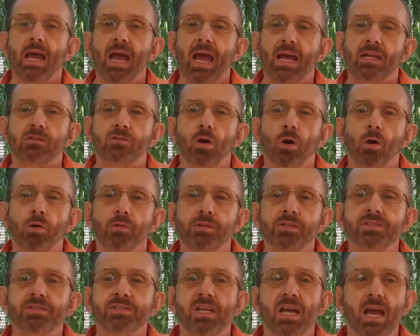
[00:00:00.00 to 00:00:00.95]
and told
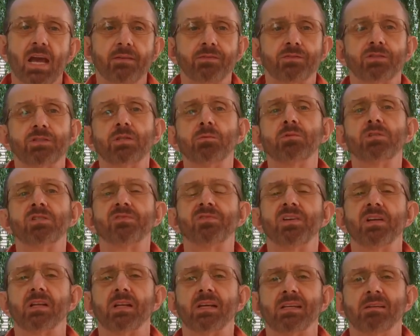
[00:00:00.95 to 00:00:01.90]
the staff she was
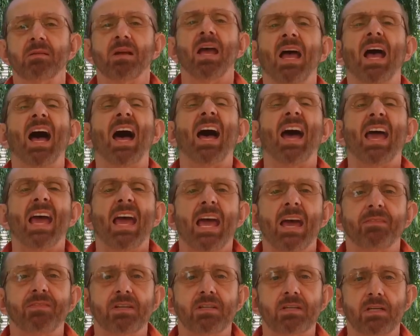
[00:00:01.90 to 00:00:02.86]
feeling a
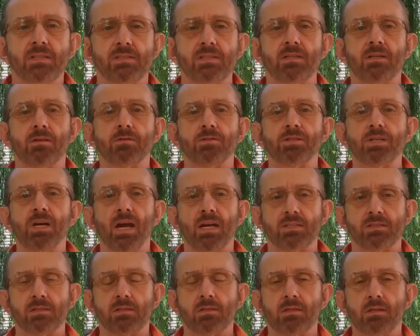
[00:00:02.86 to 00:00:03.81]
heaviness in her
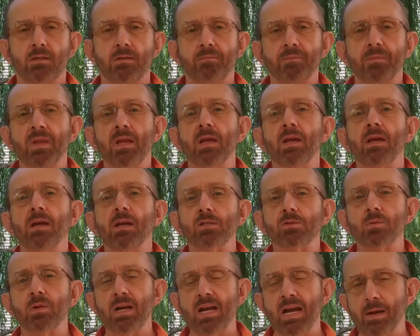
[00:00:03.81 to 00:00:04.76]
chest. Here's
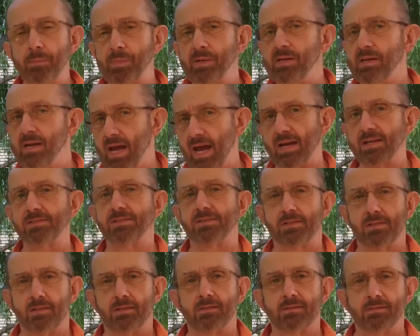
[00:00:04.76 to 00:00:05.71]
what happened next.